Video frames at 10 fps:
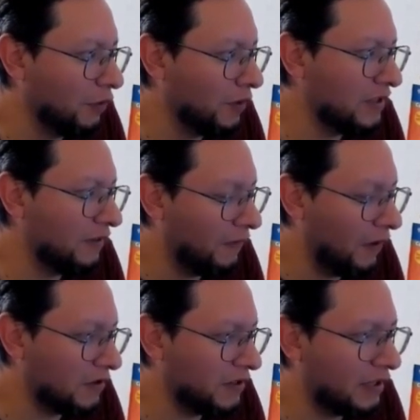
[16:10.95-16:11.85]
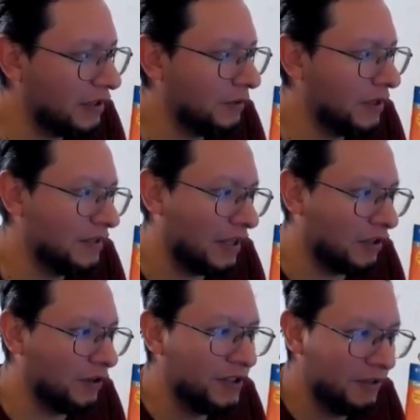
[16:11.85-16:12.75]
Fluency-focused activities,
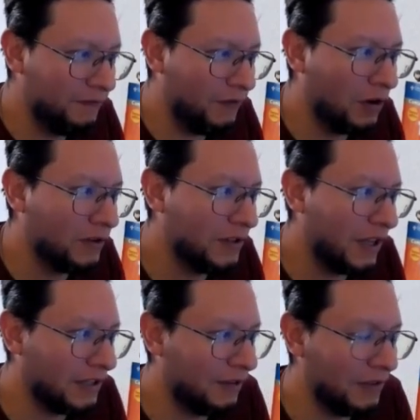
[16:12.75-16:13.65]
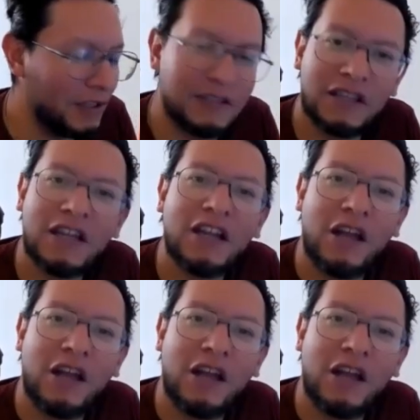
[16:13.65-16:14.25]
accuracy-focused activities.